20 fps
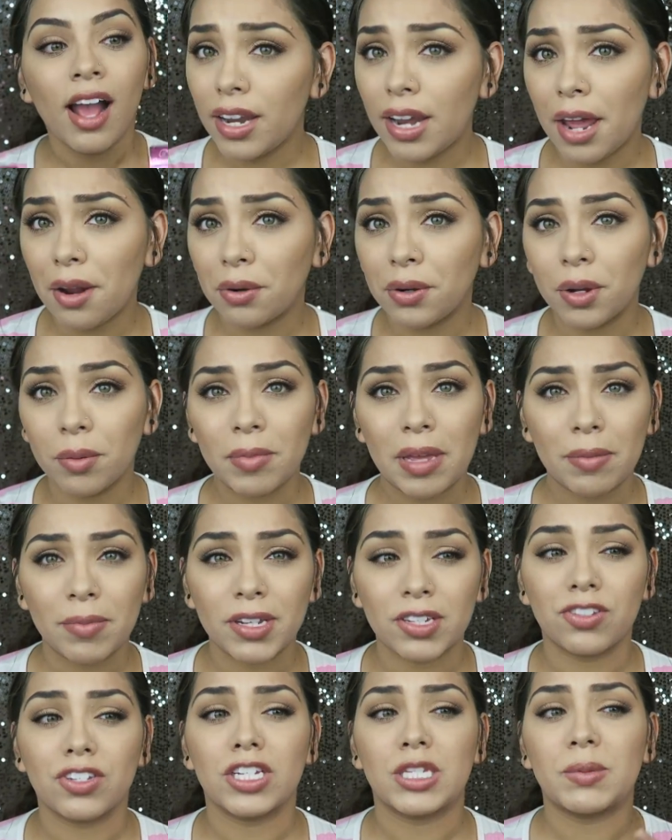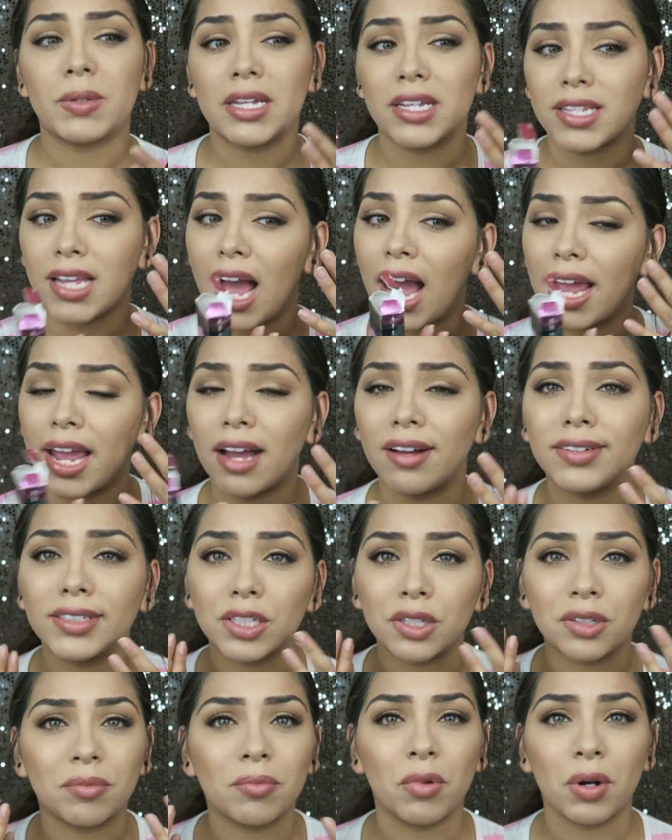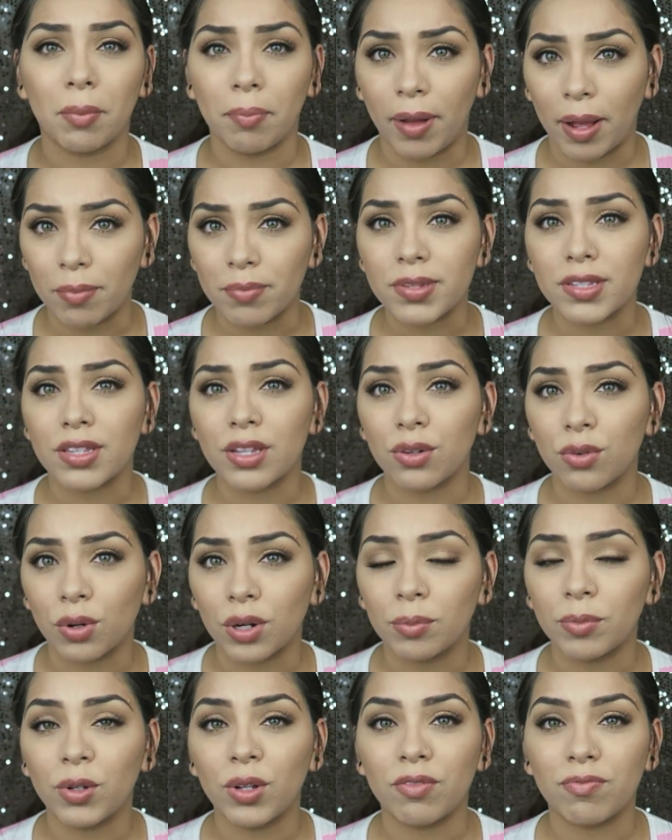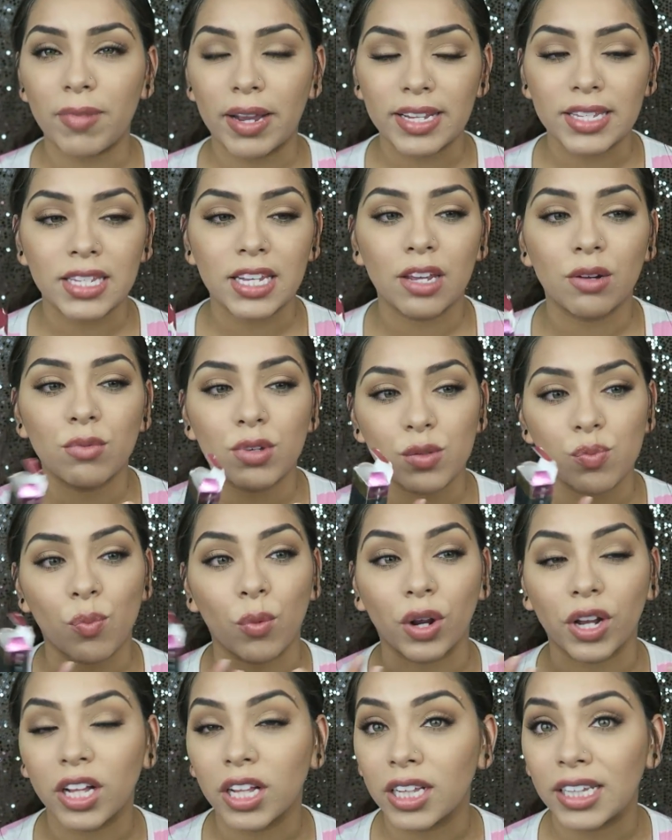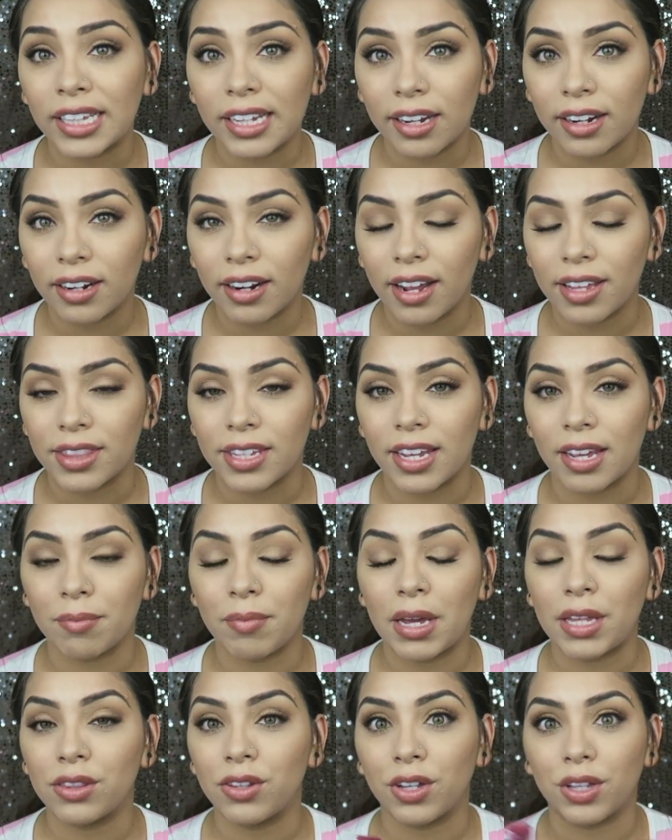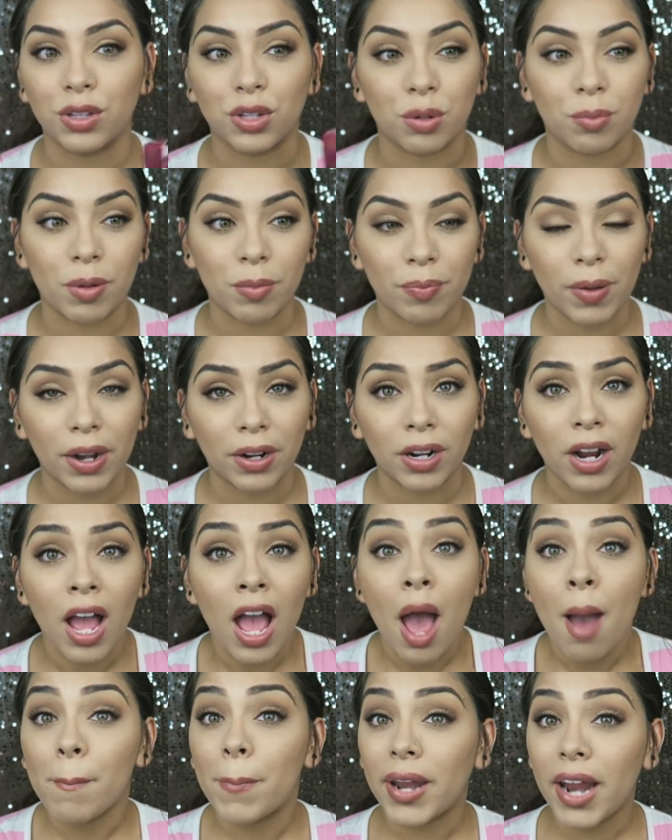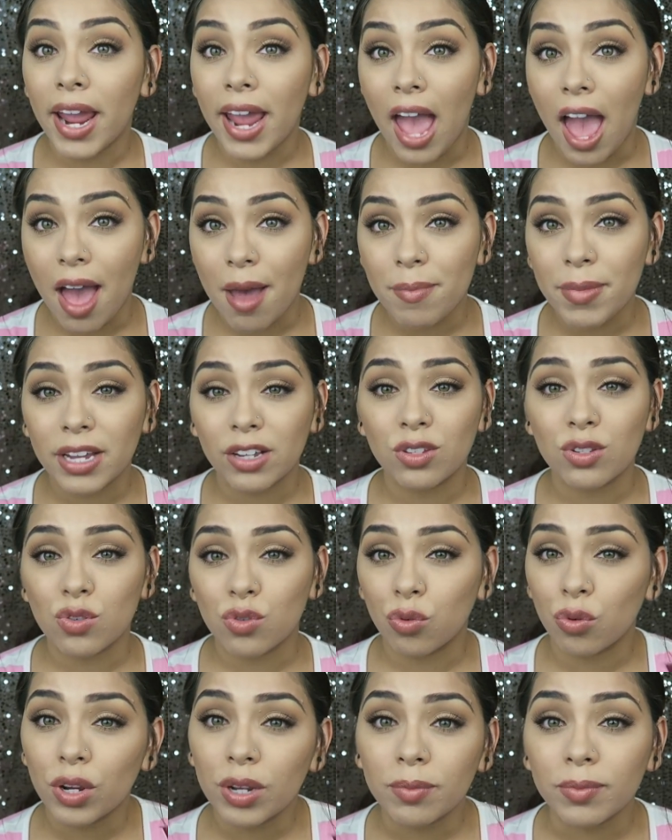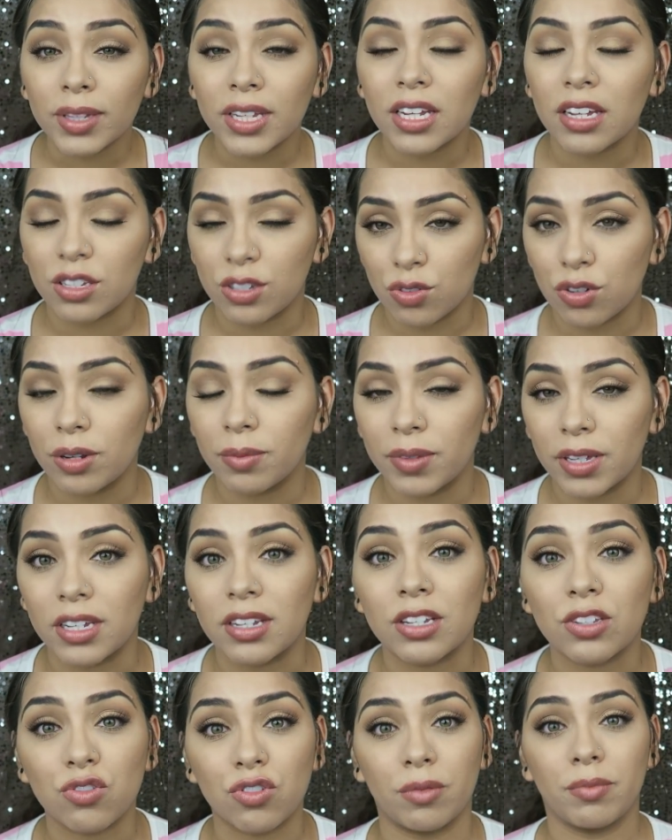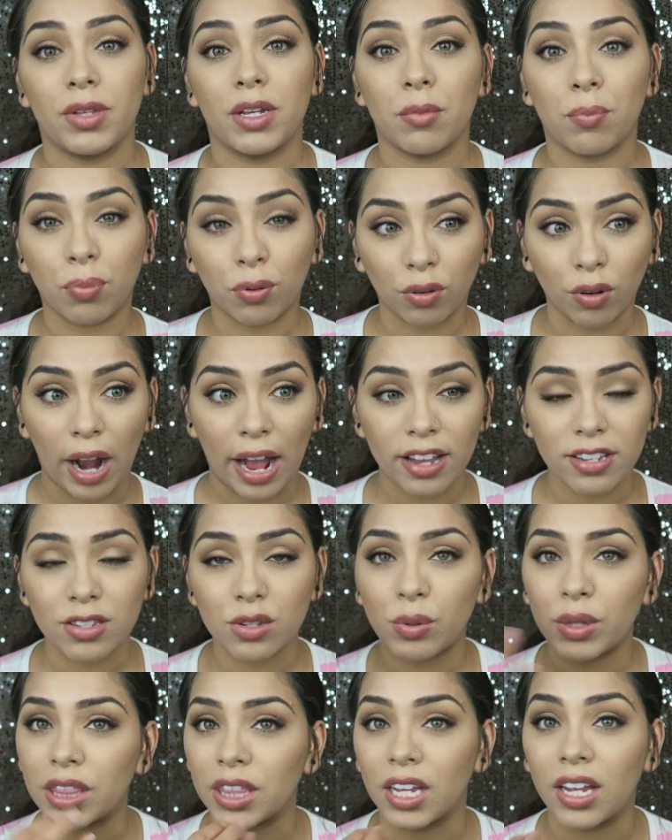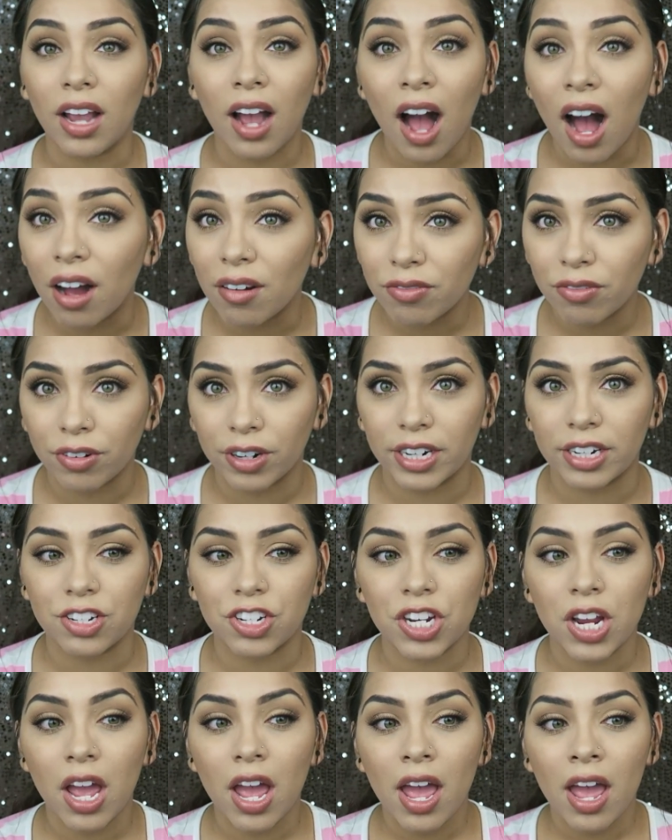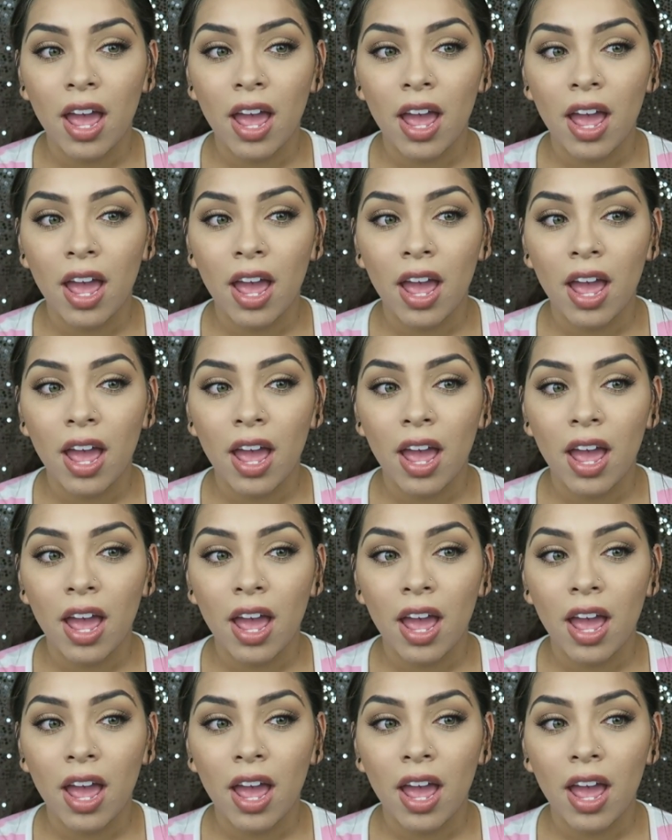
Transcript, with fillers: and I don't know maybe it's just because I have a little more bumps than normal if my skin was more clear I think it might look a little bit better but I am extremely extremely extremely impressed with the coverage